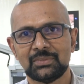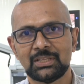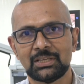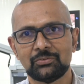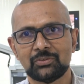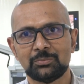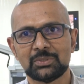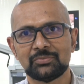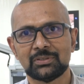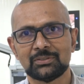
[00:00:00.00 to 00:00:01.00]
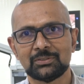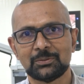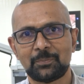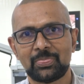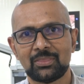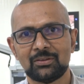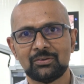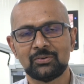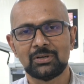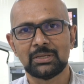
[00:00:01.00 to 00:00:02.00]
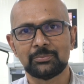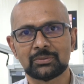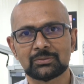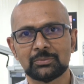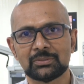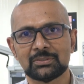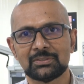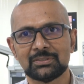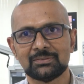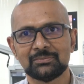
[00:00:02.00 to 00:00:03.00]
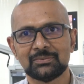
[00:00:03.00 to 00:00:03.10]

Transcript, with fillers: Thank you very much for uh, World Laparoscopy Center.